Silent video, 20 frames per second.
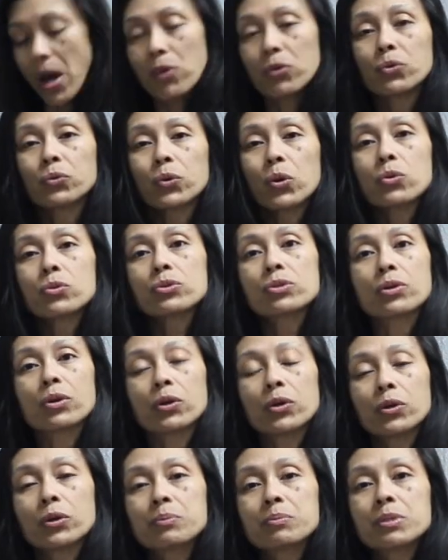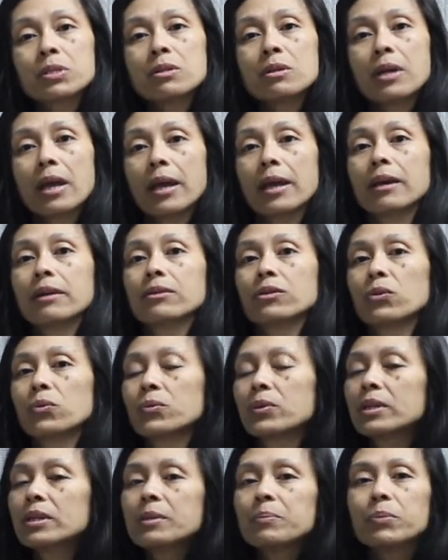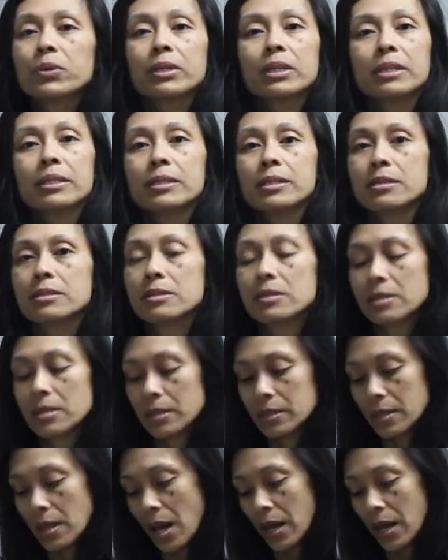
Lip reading: Mountain Rose Herbs, and they're really pretty decent.